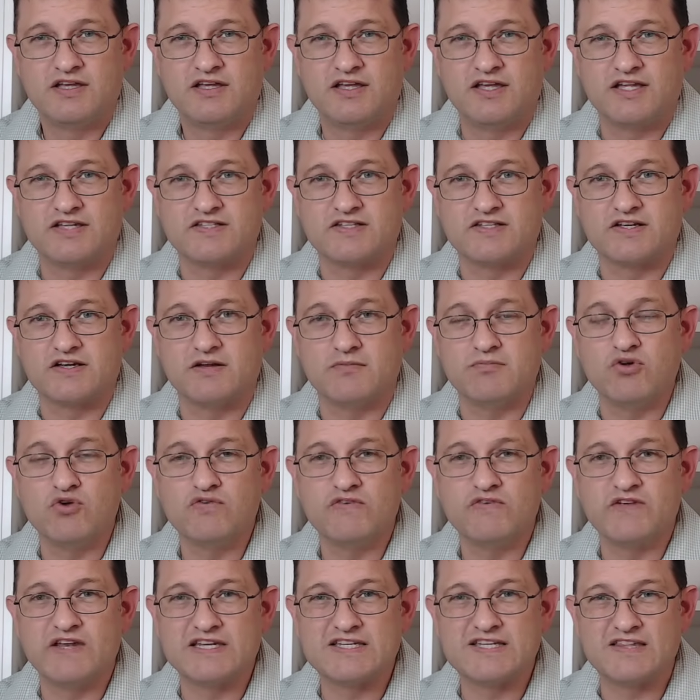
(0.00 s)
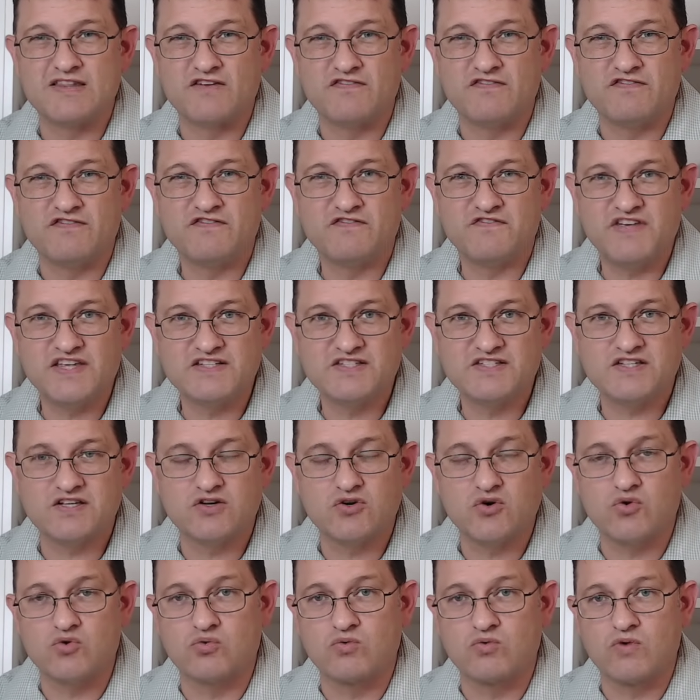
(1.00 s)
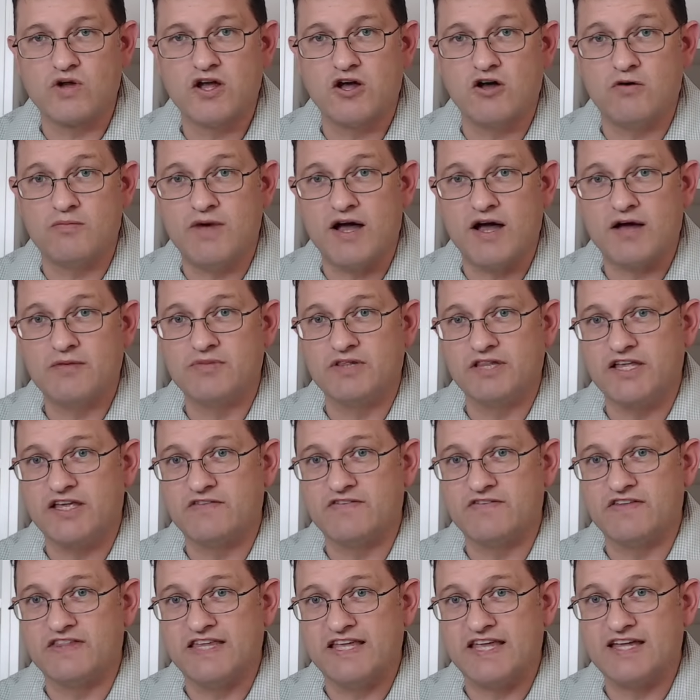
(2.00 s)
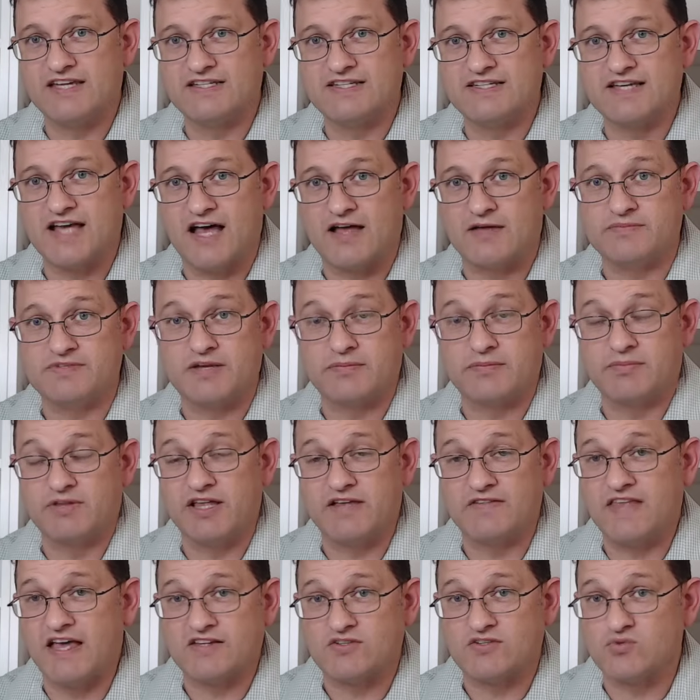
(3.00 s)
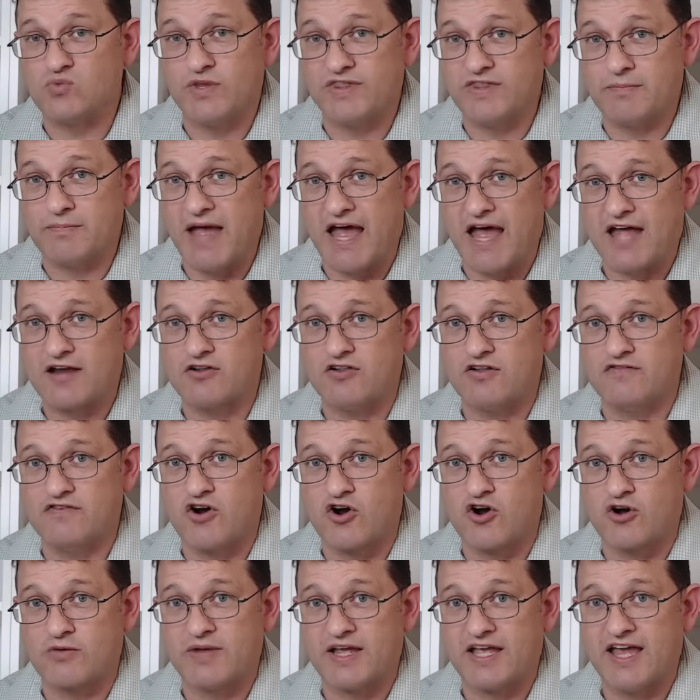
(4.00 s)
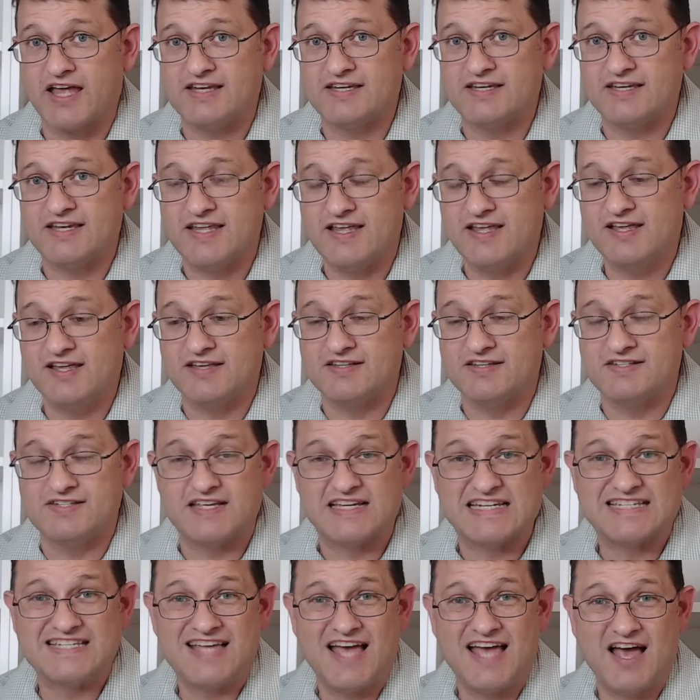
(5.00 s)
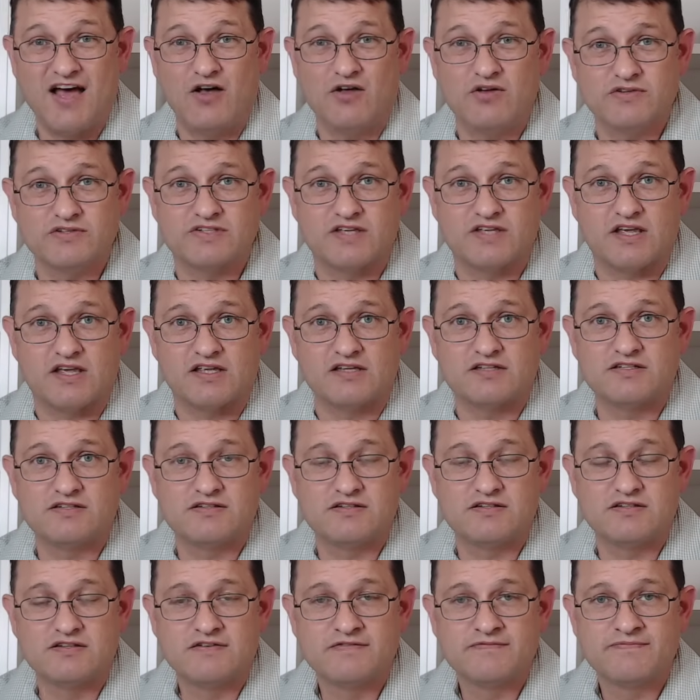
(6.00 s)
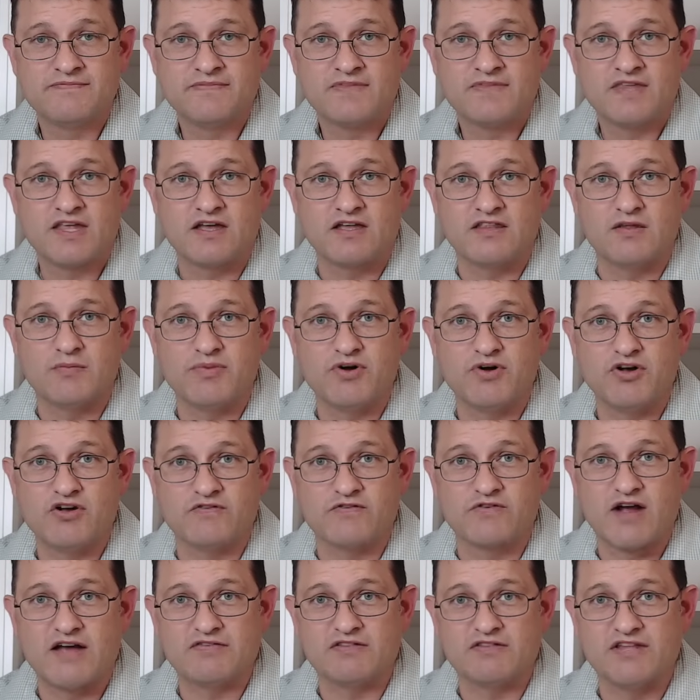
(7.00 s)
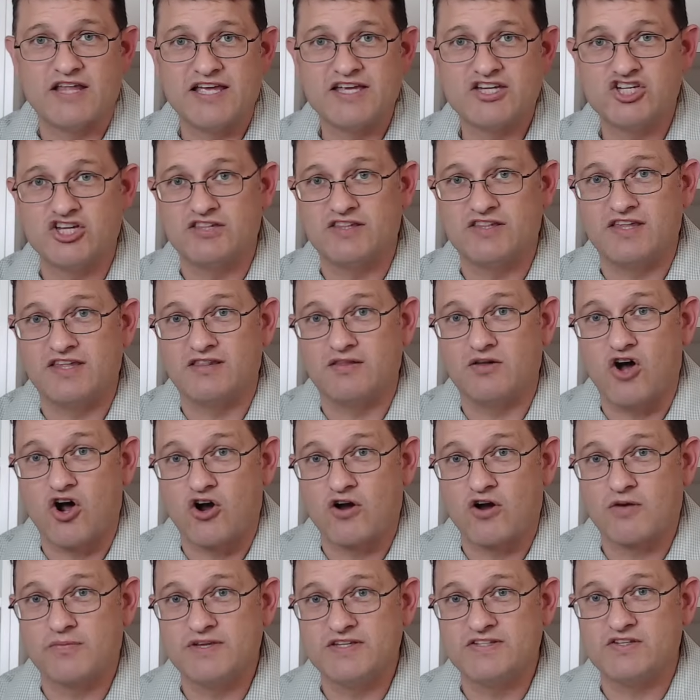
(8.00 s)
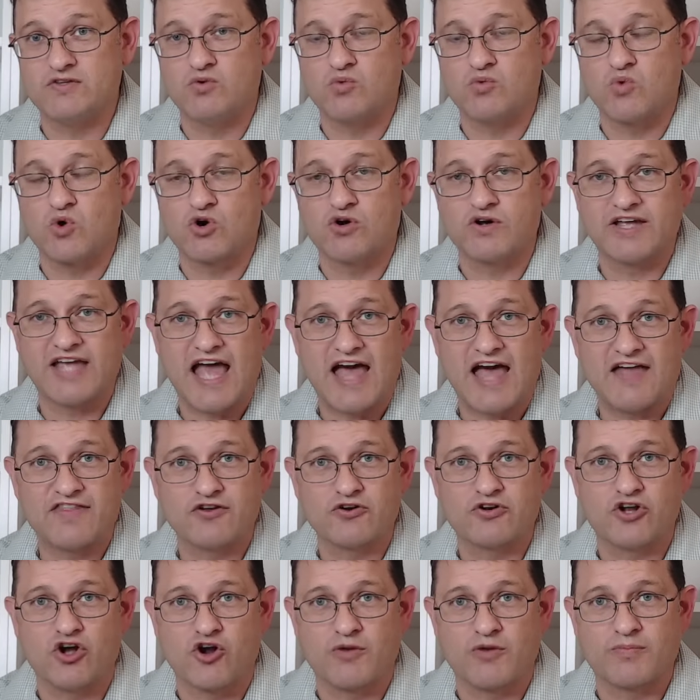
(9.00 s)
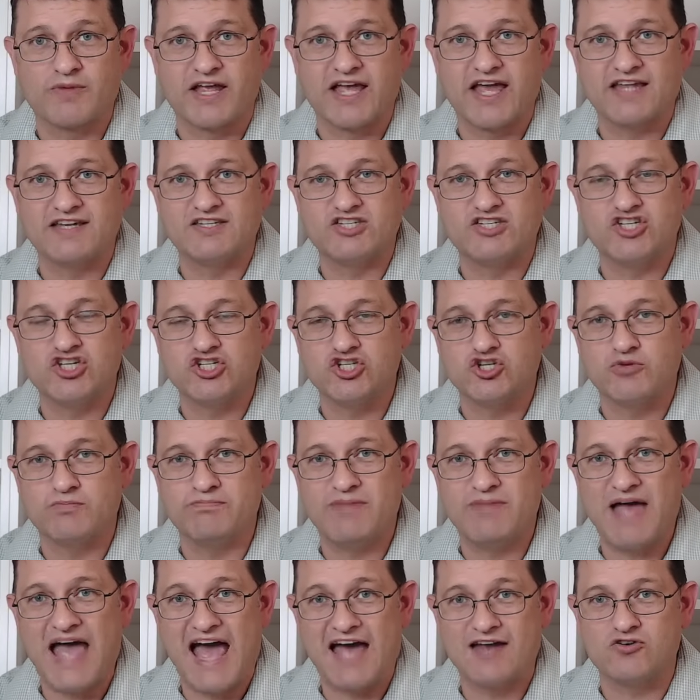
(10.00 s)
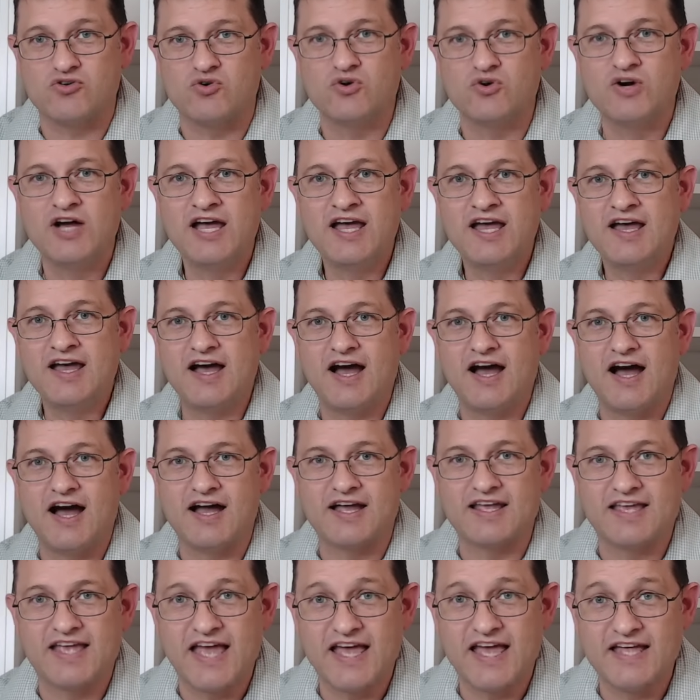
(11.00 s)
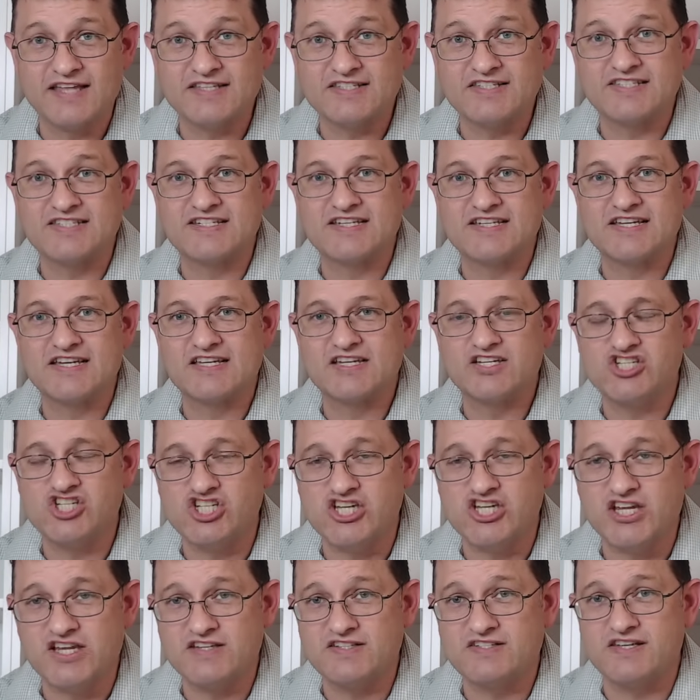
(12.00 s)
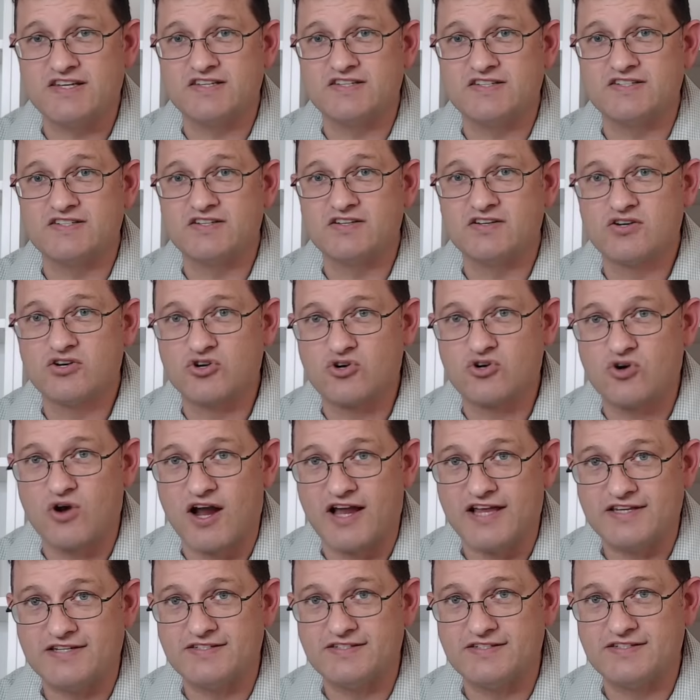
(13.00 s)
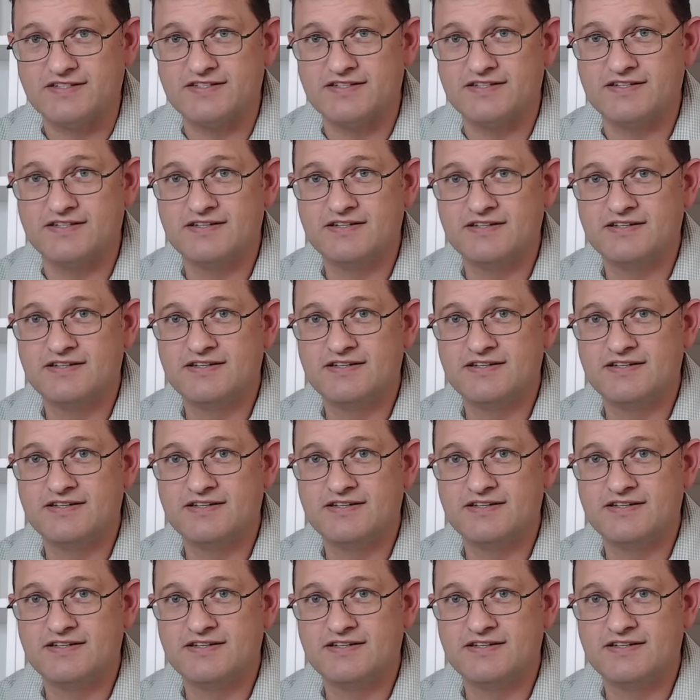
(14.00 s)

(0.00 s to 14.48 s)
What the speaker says: It's going to move into the physical realm, I believe, in the end times. I believe that's what the Battle of Armageddon is. It tells us in the book of Revelation that the armies of the world gather at Armageddon to do battle against Jesus Christ.